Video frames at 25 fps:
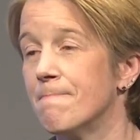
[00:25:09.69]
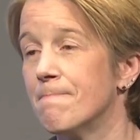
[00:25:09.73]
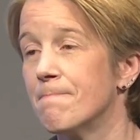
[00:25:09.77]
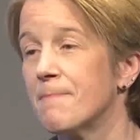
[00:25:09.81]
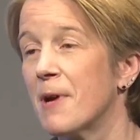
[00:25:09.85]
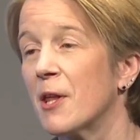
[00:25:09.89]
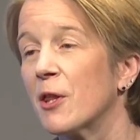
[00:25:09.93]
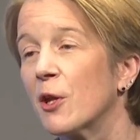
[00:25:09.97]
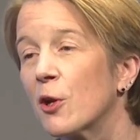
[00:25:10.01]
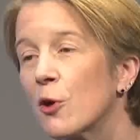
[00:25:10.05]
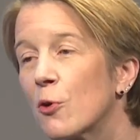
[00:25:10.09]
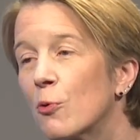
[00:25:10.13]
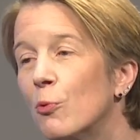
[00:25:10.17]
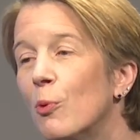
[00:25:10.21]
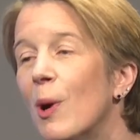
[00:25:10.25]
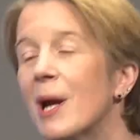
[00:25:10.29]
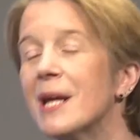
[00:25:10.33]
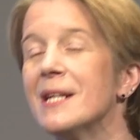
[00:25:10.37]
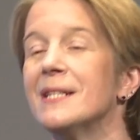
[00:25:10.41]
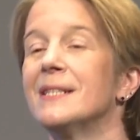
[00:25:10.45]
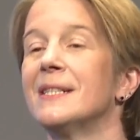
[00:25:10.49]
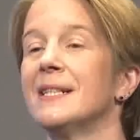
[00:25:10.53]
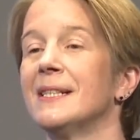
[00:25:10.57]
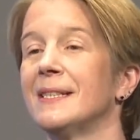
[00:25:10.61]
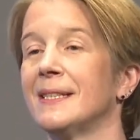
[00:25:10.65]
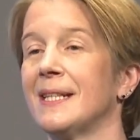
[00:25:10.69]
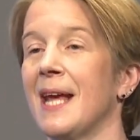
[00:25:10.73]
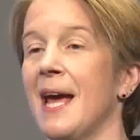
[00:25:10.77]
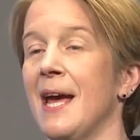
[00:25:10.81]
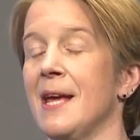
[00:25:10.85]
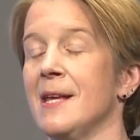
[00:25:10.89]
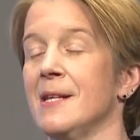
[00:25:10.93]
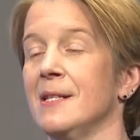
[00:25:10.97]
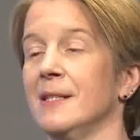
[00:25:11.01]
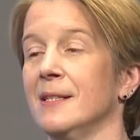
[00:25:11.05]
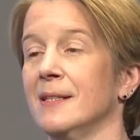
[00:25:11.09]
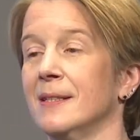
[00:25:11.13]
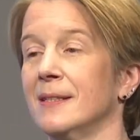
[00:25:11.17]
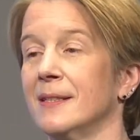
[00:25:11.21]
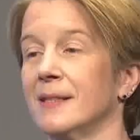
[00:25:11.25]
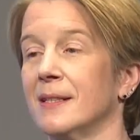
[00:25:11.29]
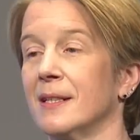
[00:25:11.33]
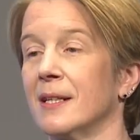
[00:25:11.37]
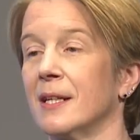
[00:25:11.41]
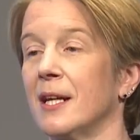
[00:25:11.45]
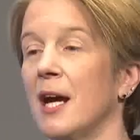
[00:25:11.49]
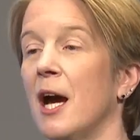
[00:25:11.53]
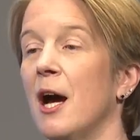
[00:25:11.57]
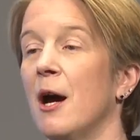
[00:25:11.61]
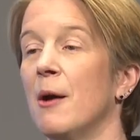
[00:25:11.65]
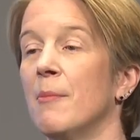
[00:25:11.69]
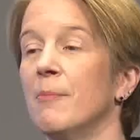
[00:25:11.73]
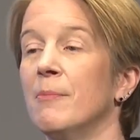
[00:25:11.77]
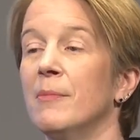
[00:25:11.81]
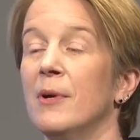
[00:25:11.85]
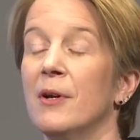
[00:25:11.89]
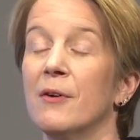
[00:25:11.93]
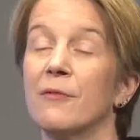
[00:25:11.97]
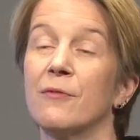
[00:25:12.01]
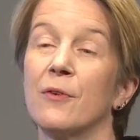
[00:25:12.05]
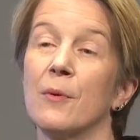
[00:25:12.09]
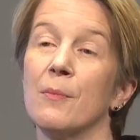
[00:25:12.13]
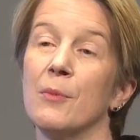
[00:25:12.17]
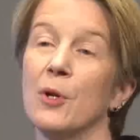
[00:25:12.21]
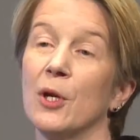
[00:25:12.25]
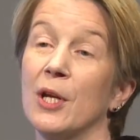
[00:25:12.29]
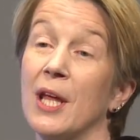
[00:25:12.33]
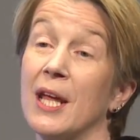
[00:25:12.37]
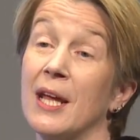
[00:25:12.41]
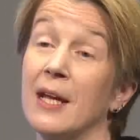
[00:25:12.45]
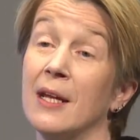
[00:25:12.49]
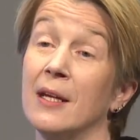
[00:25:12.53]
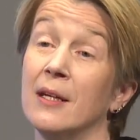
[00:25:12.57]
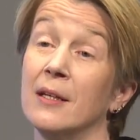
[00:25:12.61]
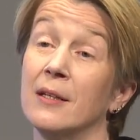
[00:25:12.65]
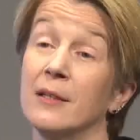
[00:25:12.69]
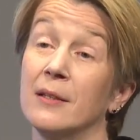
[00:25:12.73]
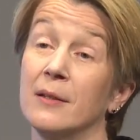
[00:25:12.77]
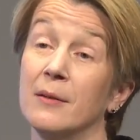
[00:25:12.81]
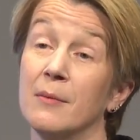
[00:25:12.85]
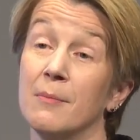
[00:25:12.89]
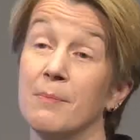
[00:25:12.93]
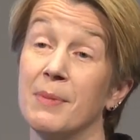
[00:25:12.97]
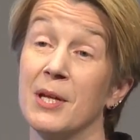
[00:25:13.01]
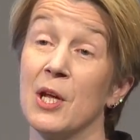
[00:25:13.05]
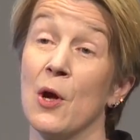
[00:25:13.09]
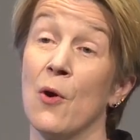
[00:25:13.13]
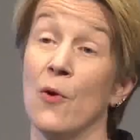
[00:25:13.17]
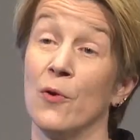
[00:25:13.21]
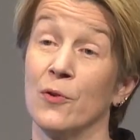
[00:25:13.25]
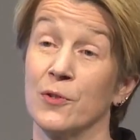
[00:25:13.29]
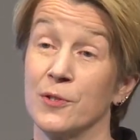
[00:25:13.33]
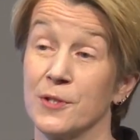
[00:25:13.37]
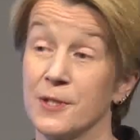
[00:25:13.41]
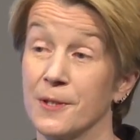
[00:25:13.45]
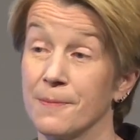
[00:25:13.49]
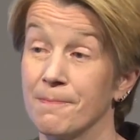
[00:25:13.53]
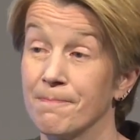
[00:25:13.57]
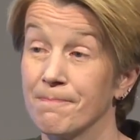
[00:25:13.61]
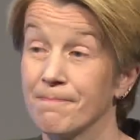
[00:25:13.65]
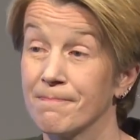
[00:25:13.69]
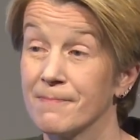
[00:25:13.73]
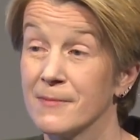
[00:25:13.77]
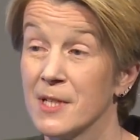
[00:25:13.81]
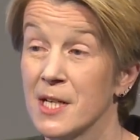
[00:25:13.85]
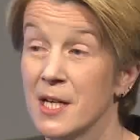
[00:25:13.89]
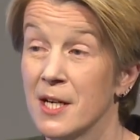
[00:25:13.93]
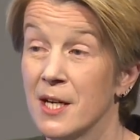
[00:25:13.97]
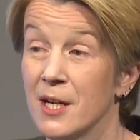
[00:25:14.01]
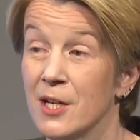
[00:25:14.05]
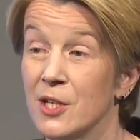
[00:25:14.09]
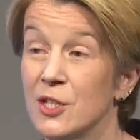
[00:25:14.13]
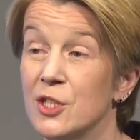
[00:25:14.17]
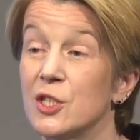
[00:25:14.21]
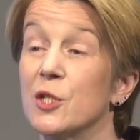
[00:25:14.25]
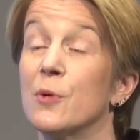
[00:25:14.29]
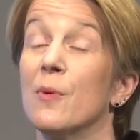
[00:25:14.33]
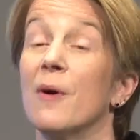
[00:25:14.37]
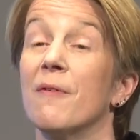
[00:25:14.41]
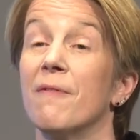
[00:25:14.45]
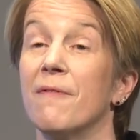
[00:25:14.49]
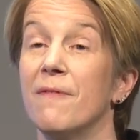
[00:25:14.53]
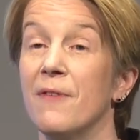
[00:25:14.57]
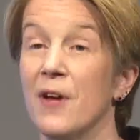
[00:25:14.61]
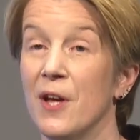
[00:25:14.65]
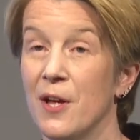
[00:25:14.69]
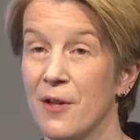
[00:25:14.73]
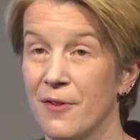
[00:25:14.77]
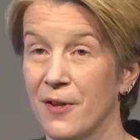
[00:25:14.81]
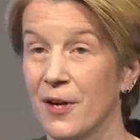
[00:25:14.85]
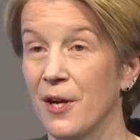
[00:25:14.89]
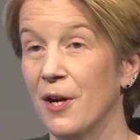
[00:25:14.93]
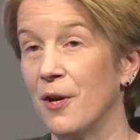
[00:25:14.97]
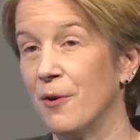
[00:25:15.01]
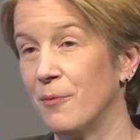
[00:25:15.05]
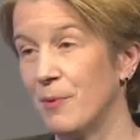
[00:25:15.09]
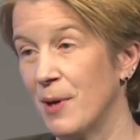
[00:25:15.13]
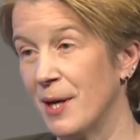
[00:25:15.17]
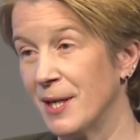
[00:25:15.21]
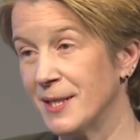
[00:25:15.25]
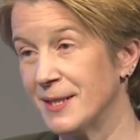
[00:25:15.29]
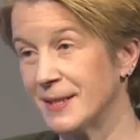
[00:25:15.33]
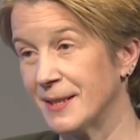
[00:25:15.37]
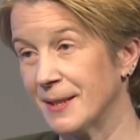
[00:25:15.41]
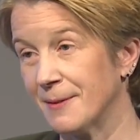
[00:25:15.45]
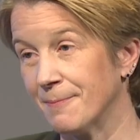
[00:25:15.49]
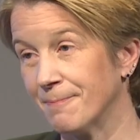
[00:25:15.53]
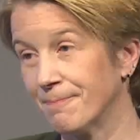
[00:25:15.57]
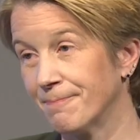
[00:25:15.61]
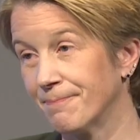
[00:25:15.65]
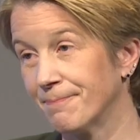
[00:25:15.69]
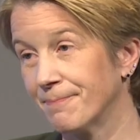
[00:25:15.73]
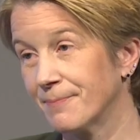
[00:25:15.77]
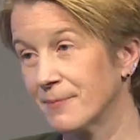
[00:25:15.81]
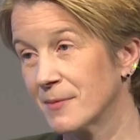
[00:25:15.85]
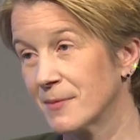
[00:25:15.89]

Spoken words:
But the greatest gains come from looking beyond to a further horizon.